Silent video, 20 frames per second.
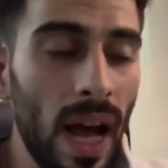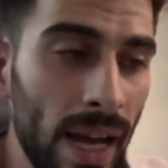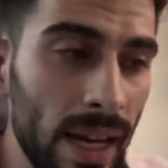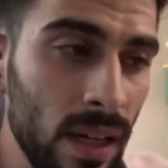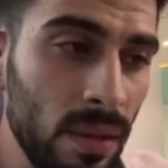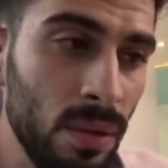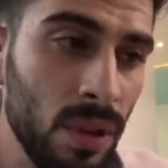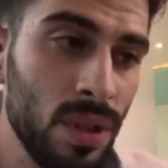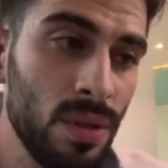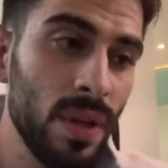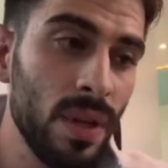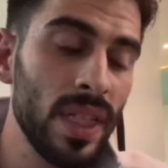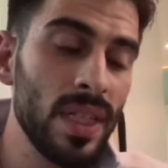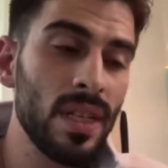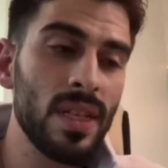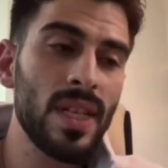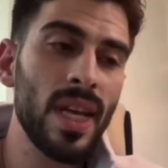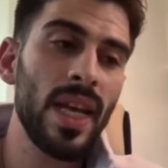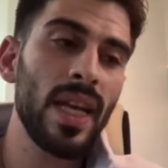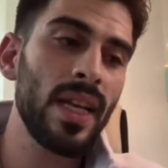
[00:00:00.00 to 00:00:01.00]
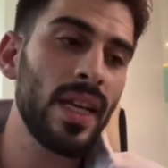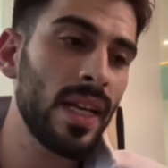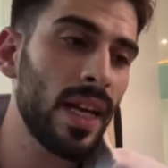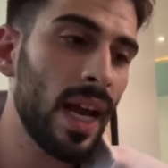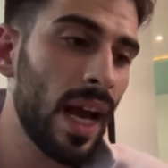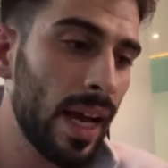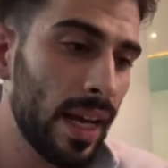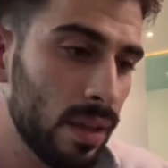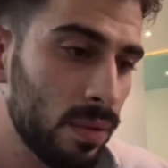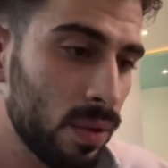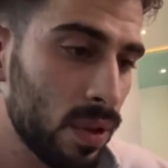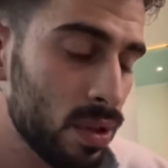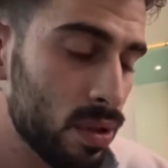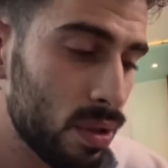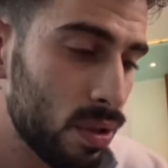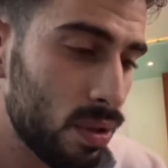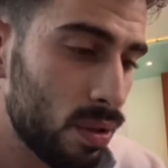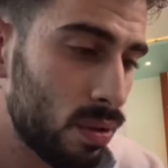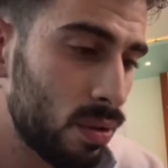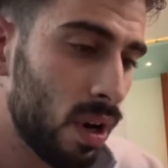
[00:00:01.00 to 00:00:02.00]
entertain it. I didn't want
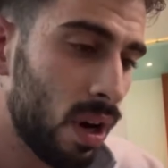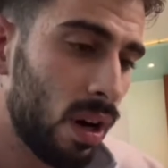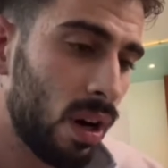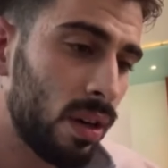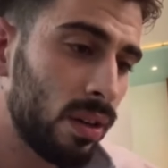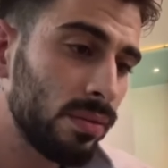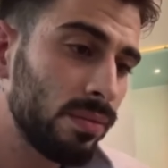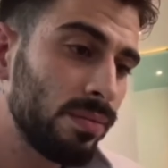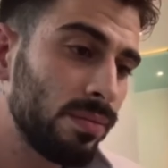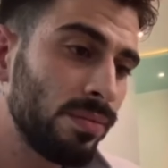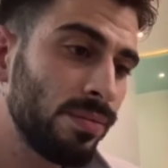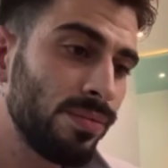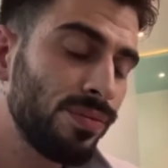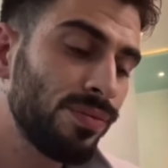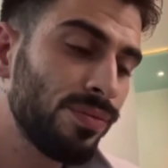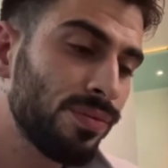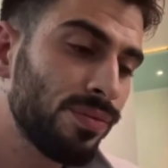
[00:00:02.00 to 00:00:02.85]
to